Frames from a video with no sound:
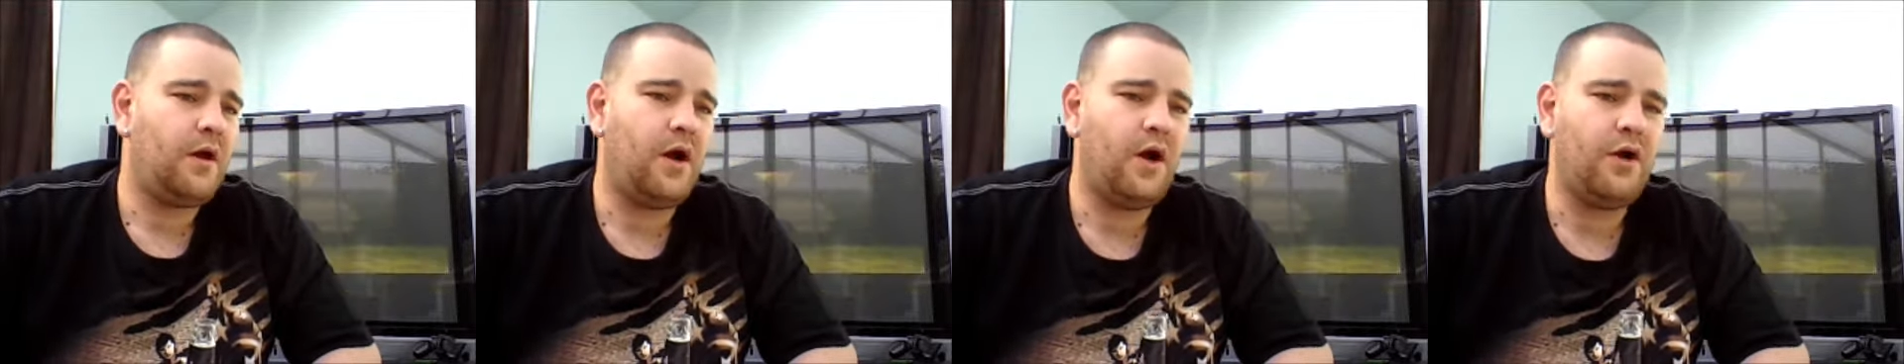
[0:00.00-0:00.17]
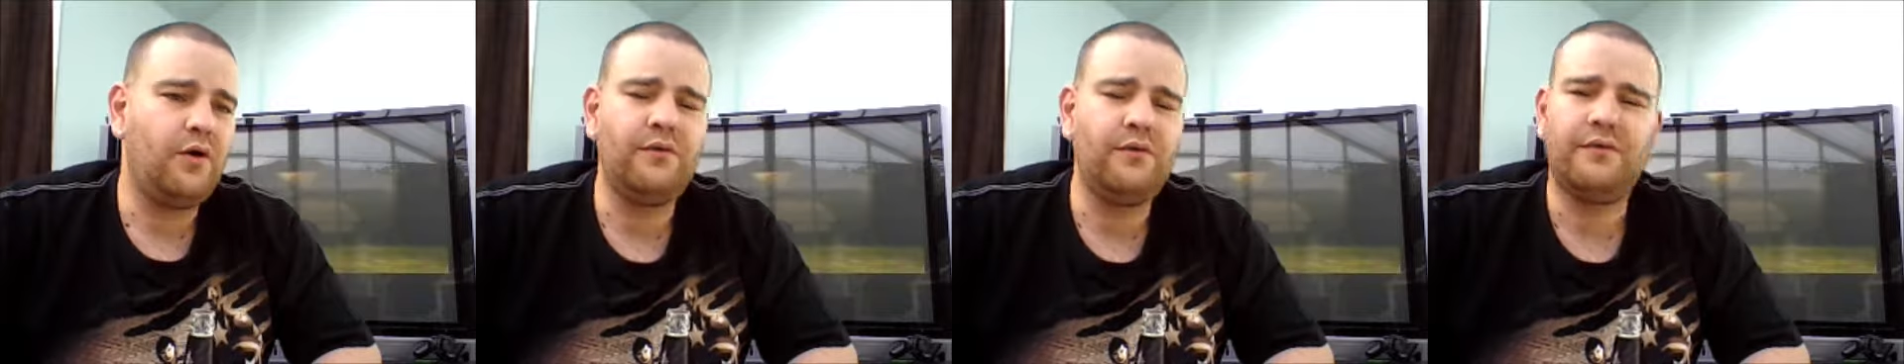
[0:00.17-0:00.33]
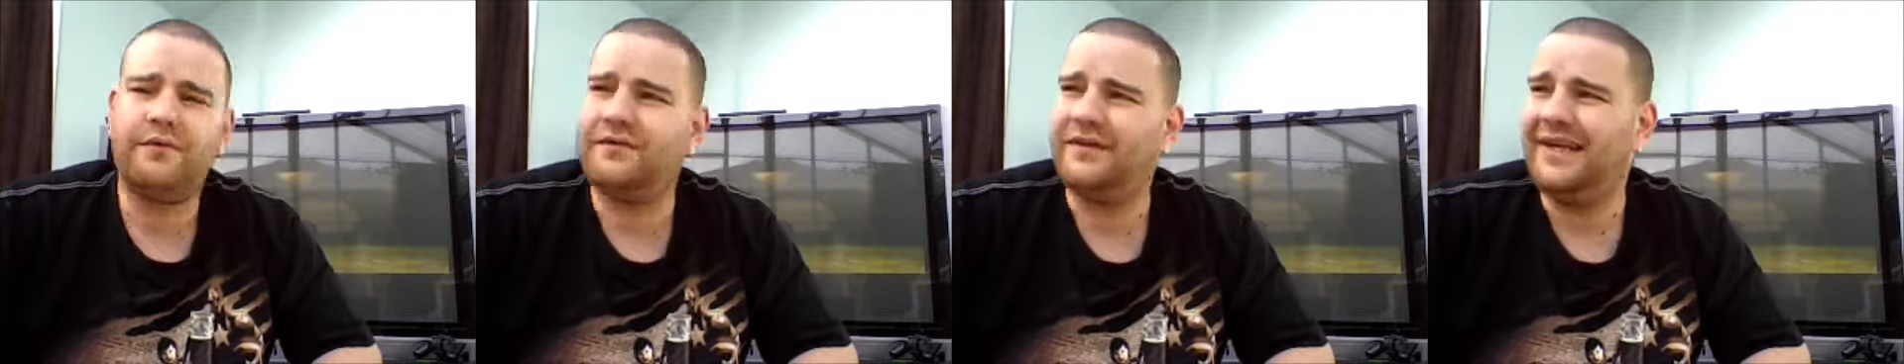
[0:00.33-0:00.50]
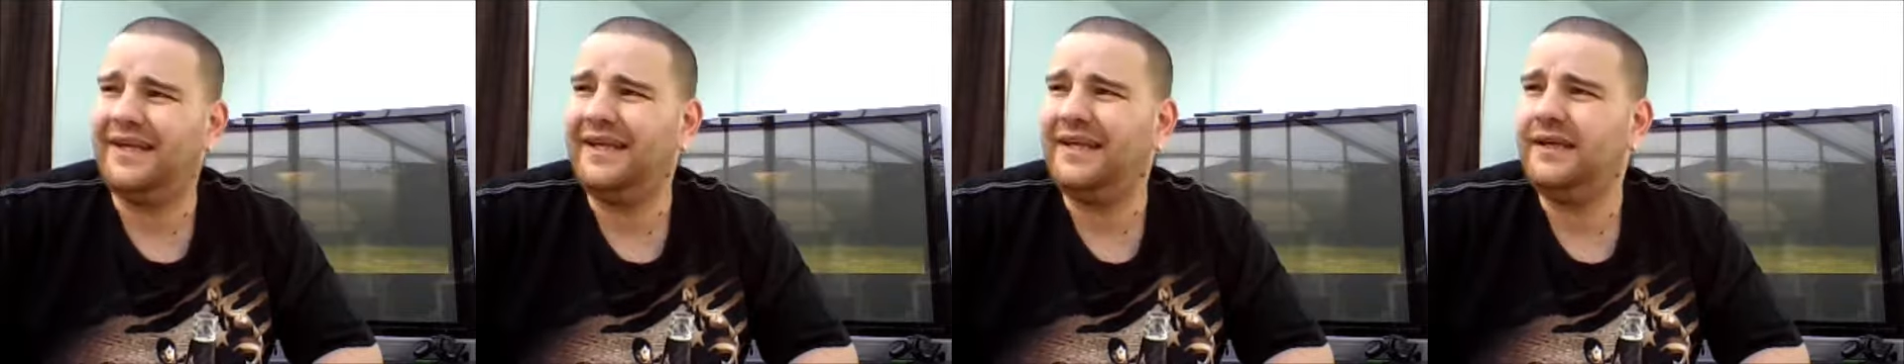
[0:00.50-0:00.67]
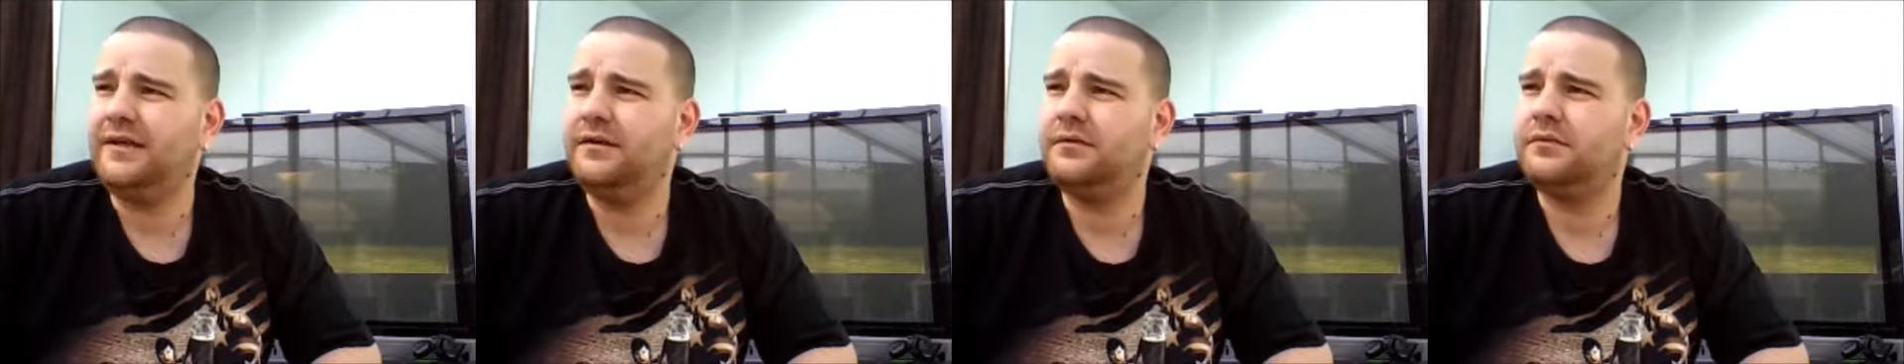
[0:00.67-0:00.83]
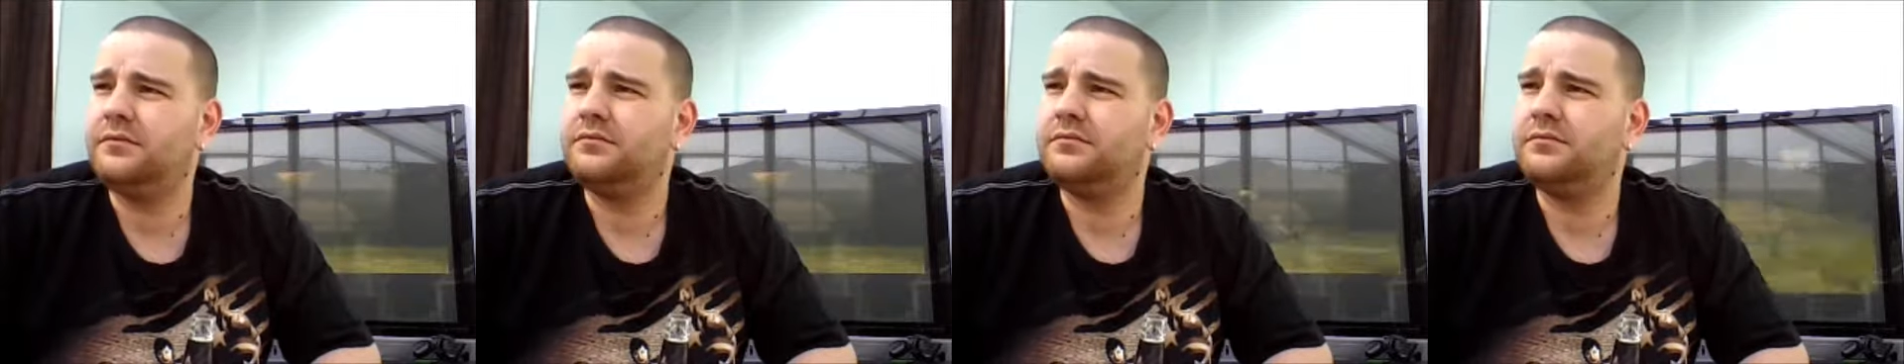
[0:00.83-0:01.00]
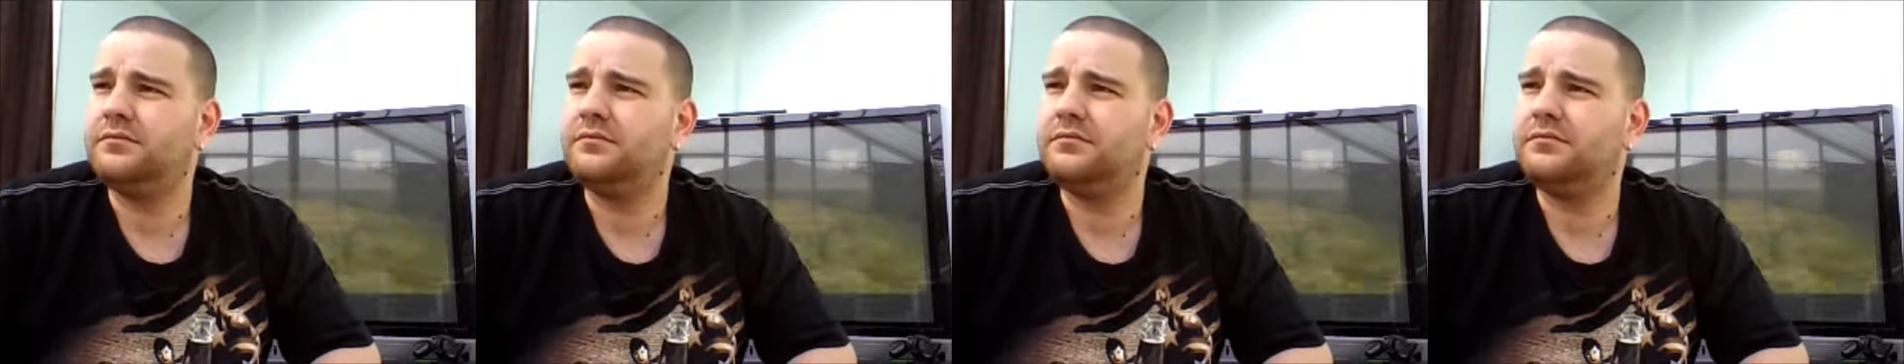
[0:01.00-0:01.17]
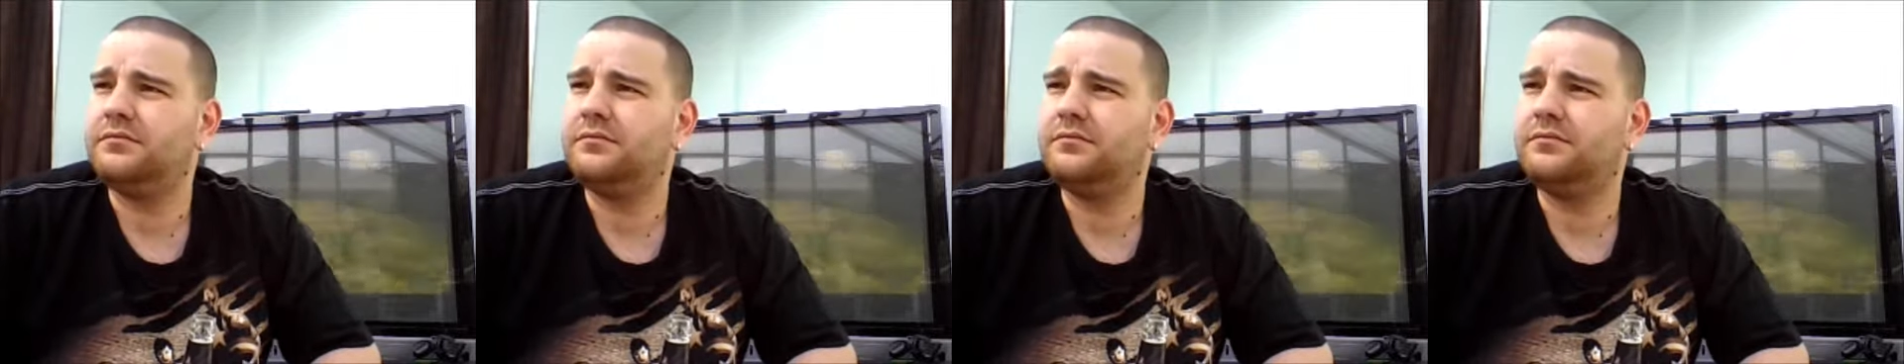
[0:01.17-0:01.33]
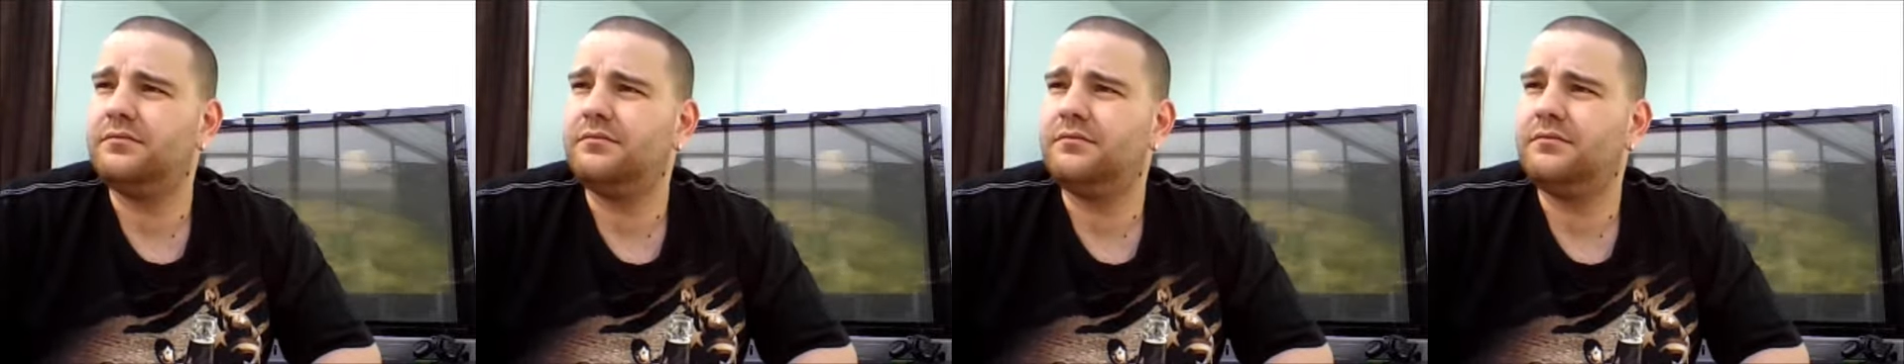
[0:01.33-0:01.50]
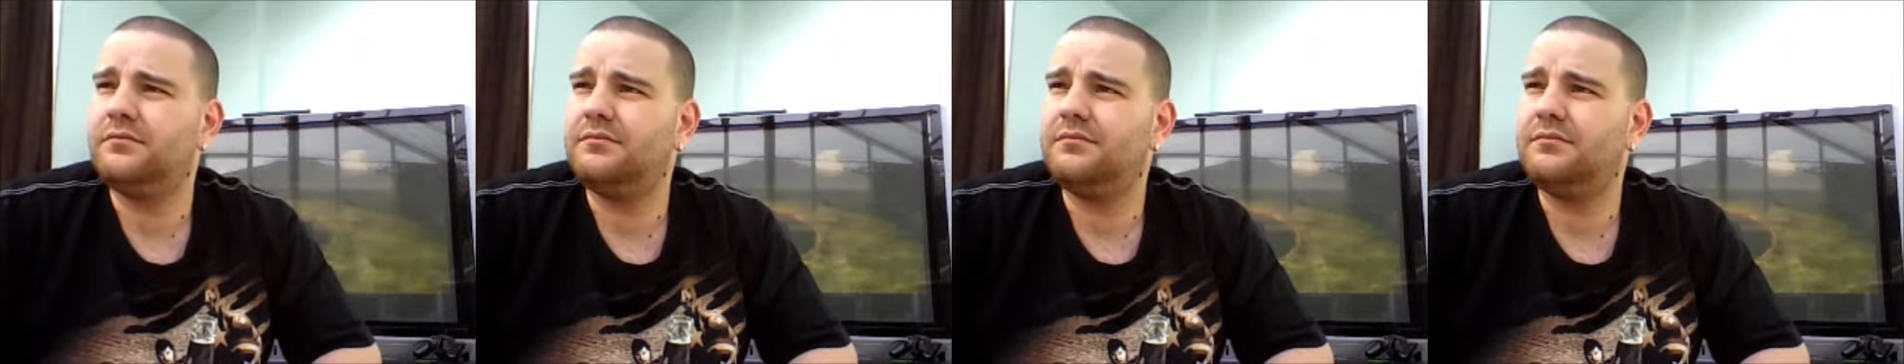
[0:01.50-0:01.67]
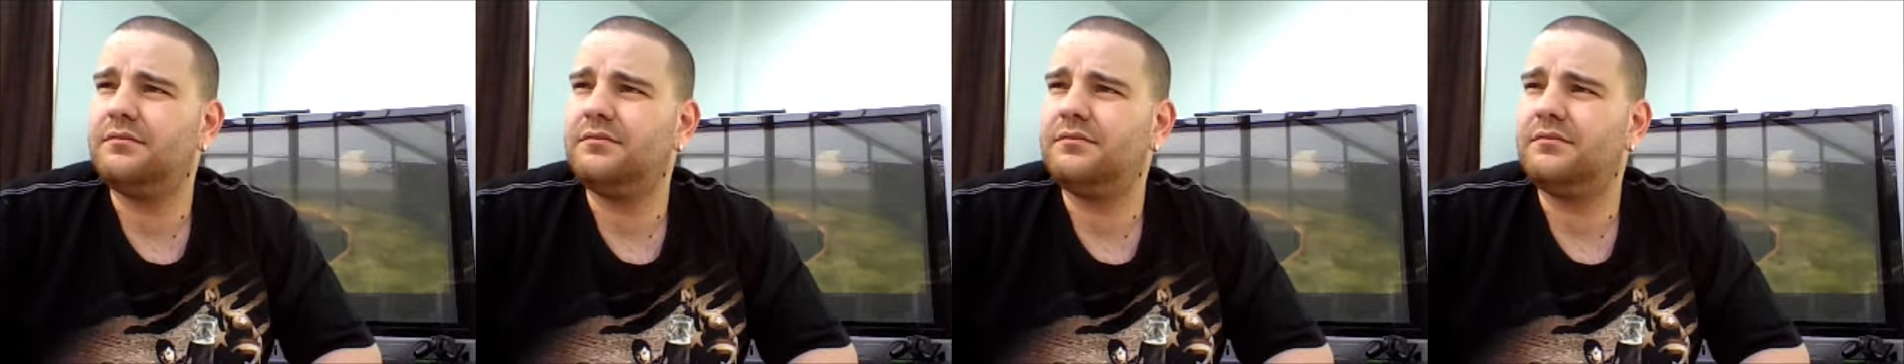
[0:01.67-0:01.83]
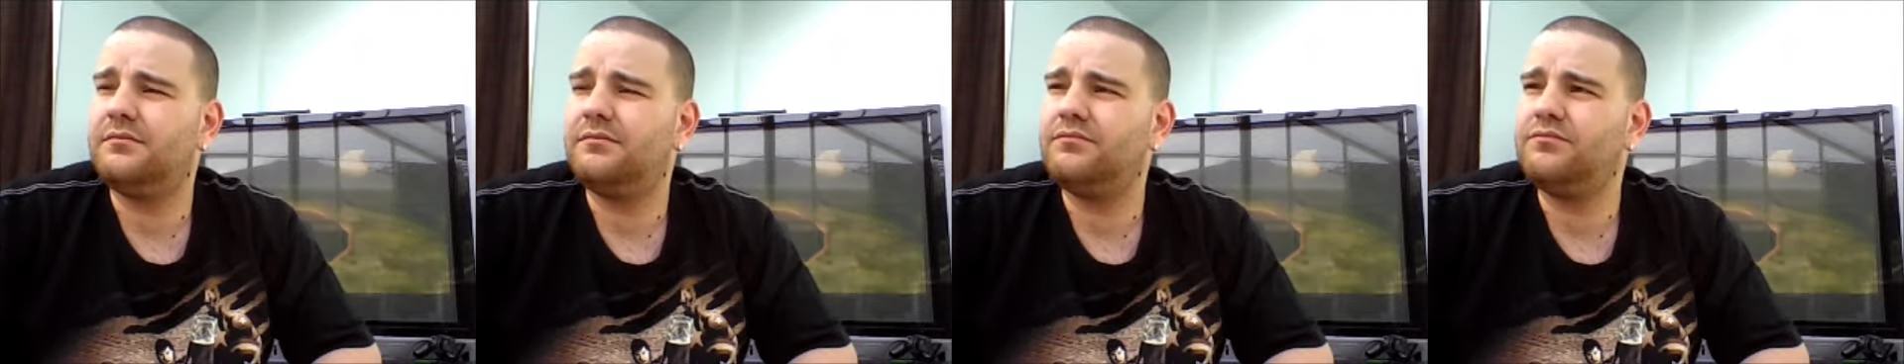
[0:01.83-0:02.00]
Hopefully,
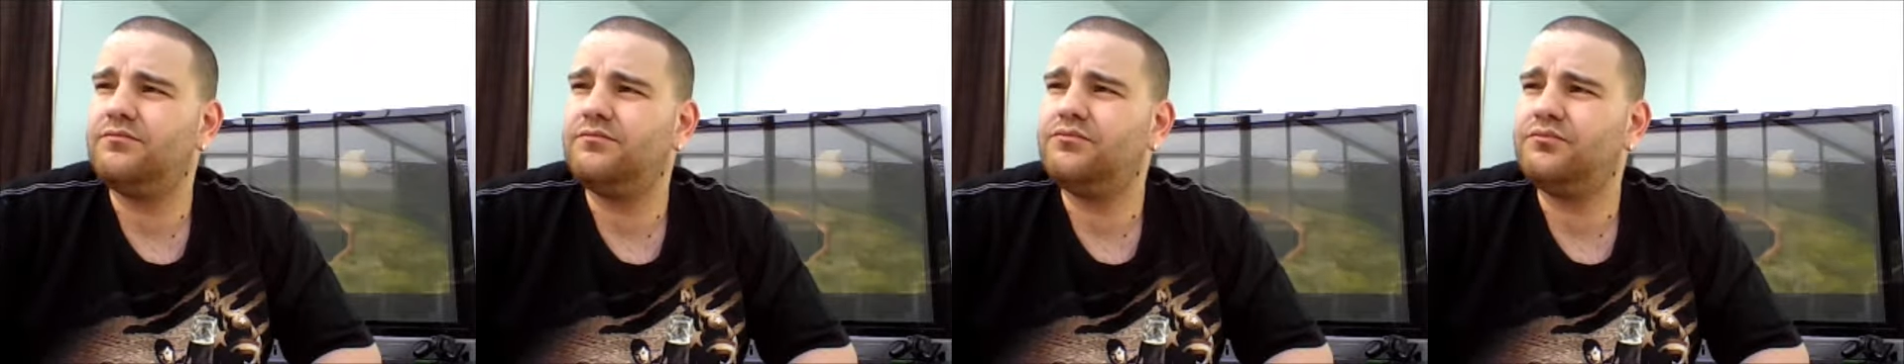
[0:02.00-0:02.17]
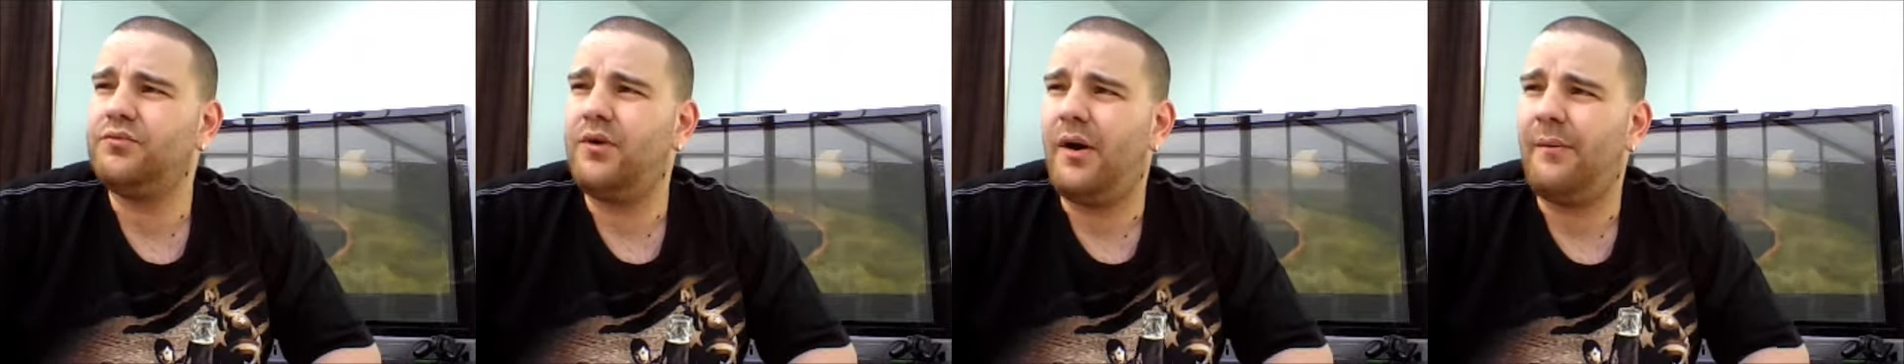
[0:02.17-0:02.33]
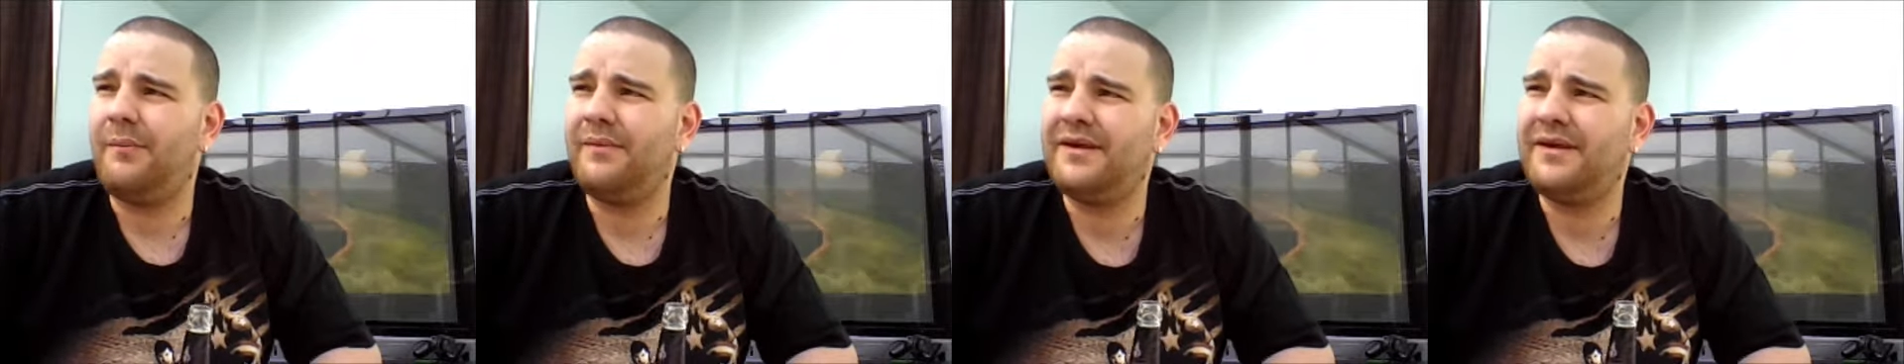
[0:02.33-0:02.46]
well,